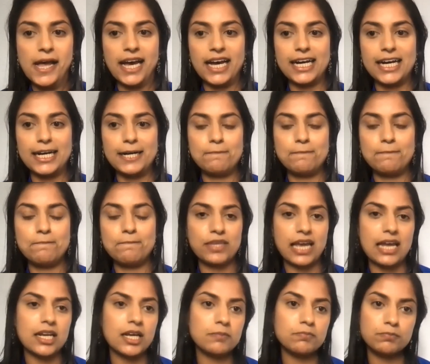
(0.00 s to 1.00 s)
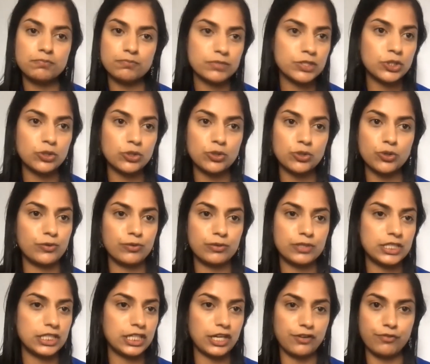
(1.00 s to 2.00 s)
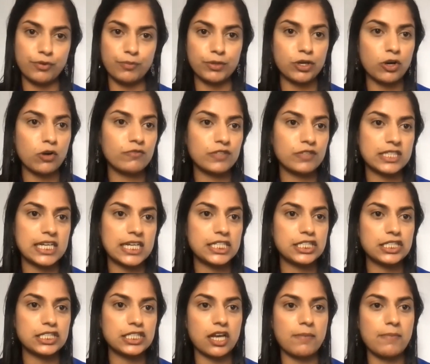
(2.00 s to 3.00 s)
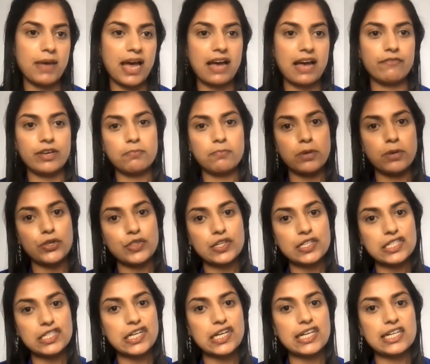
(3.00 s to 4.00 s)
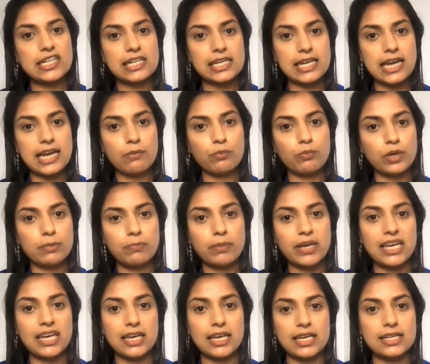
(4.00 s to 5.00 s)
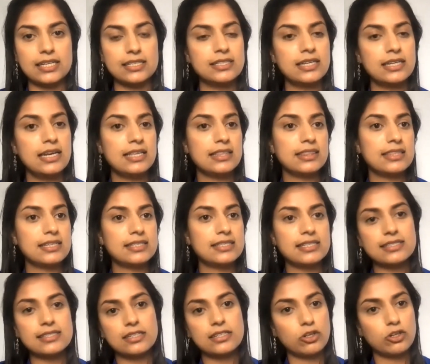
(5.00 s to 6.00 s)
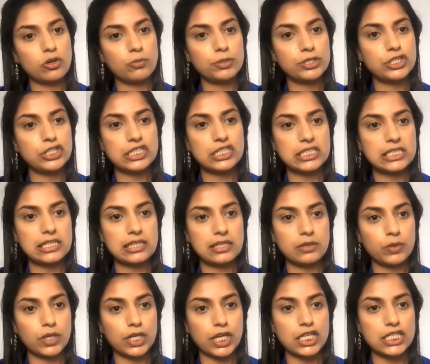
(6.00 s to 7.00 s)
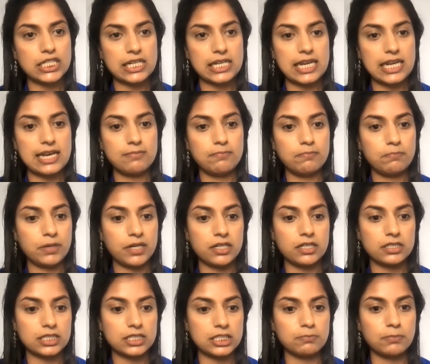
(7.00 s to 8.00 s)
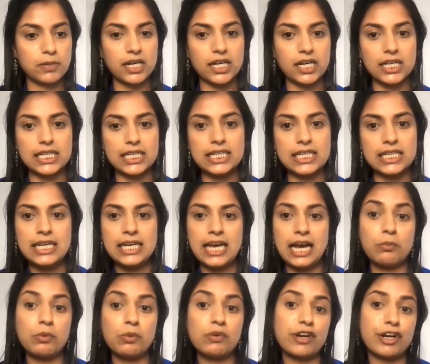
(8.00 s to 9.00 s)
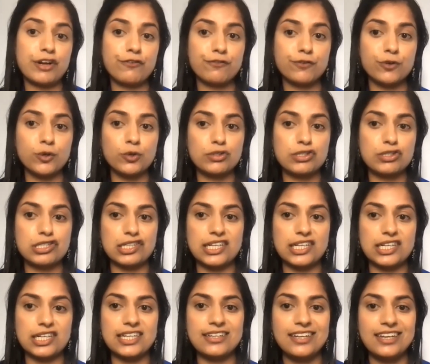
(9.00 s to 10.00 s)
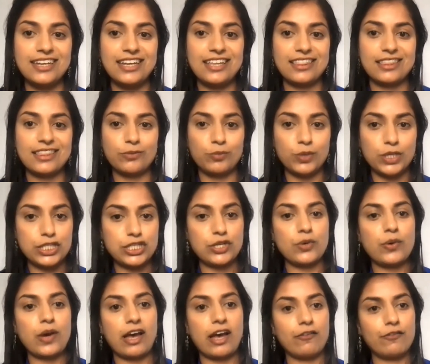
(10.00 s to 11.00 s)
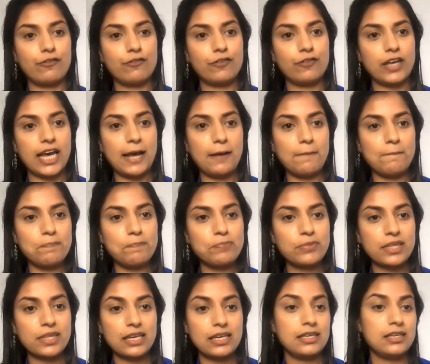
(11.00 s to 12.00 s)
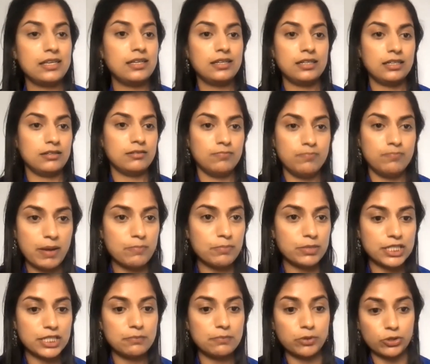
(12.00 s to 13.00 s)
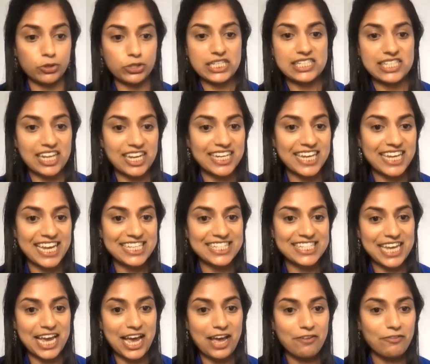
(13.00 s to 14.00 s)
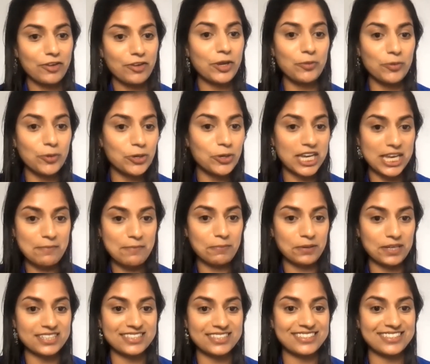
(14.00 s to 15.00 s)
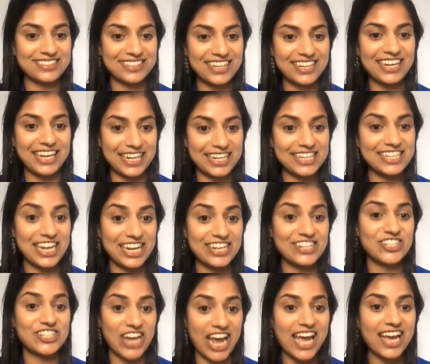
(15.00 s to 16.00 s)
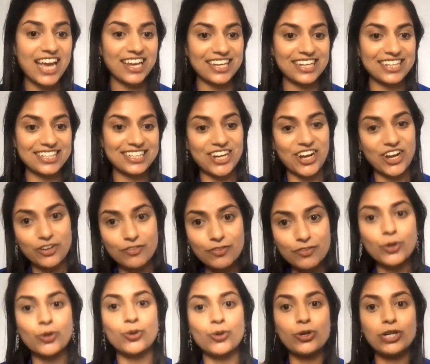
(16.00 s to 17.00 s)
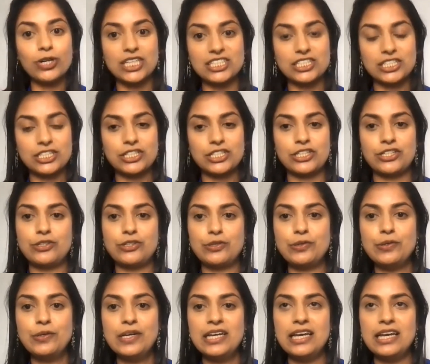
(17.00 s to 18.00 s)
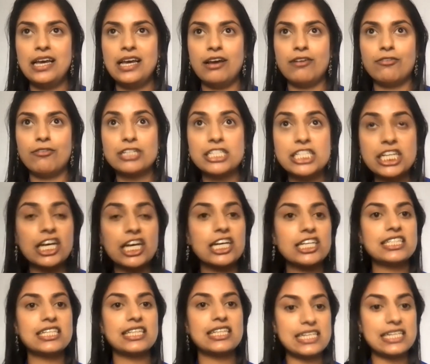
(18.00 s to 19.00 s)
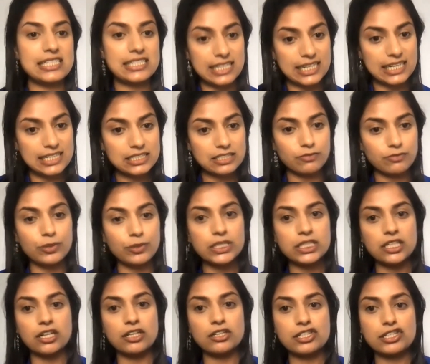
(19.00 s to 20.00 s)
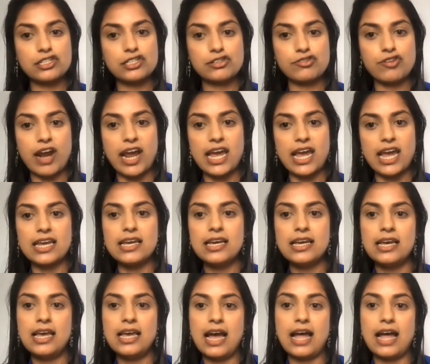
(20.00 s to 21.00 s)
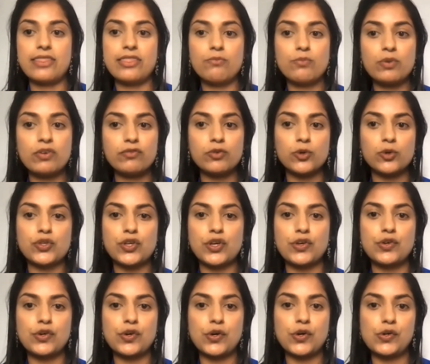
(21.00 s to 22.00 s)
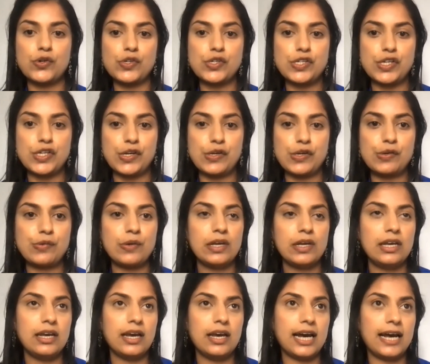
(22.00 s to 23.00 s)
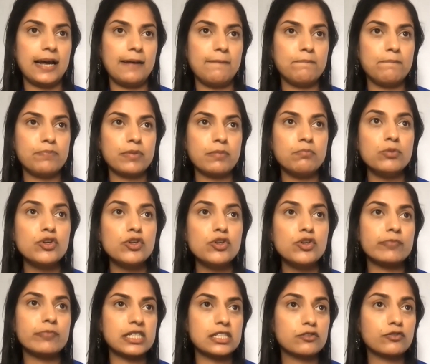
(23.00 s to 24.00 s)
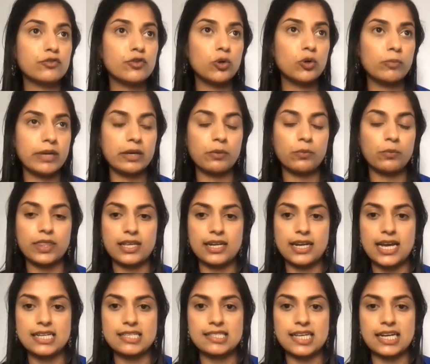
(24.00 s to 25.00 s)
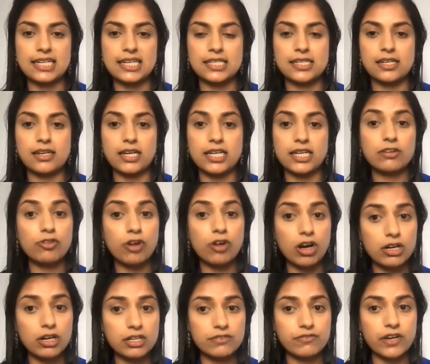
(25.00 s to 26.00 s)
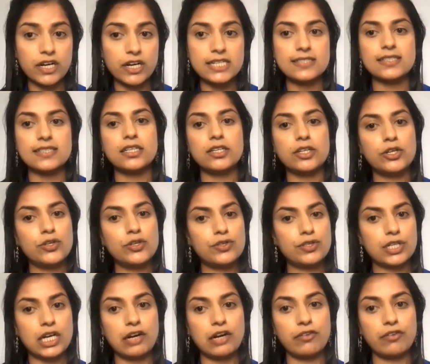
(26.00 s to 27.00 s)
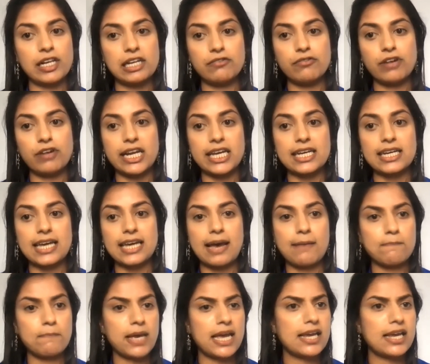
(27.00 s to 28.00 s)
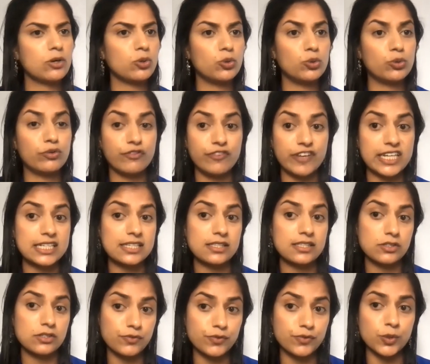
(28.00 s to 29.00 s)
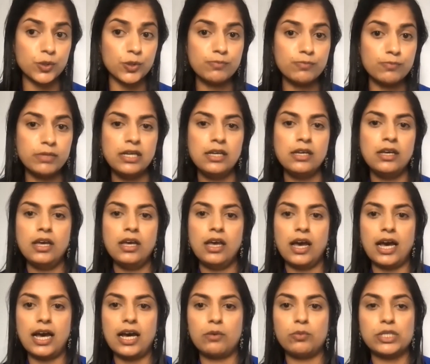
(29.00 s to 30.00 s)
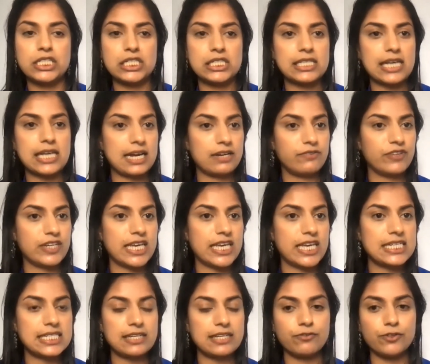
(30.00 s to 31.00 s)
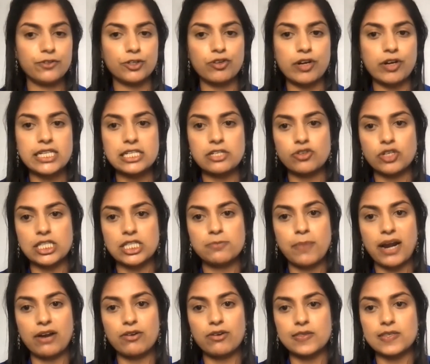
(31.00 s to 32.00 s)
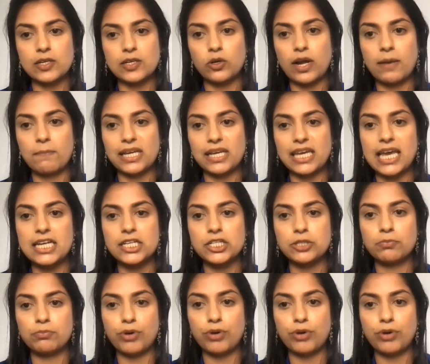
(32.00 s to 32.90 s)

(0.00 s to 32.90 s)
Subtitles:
And I'm sure, you know, from the conversations I'm having both internally and with peers, this isn't an opportunity that we're going to let pass us by. And we're very fortunate that we do have membership bodies like ACF who will keep us in check and kind of call us to return to these things if we start to stray. And then we've also got, you know, movements forming within our sector, like Grant Advisor, who's currently running a campaign called Fix the Form, which is advocating for greater transparency on application